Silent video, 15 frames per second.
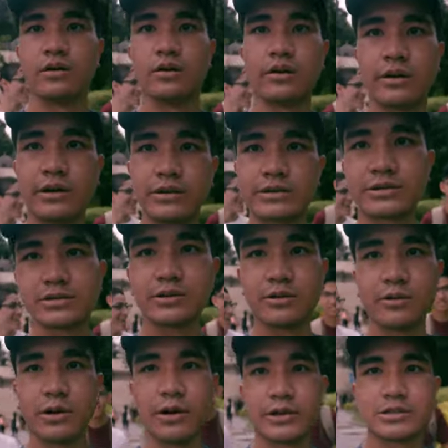Okay,
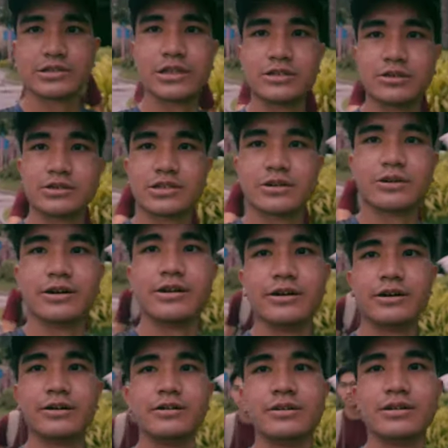so we're at Sentosa right
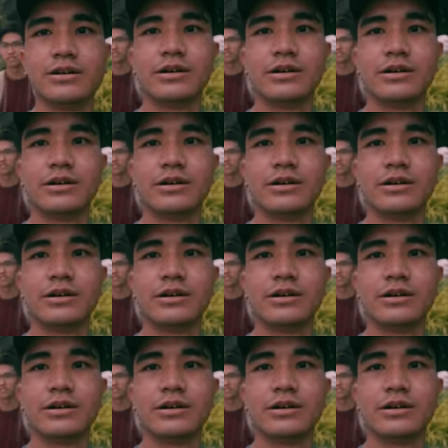now.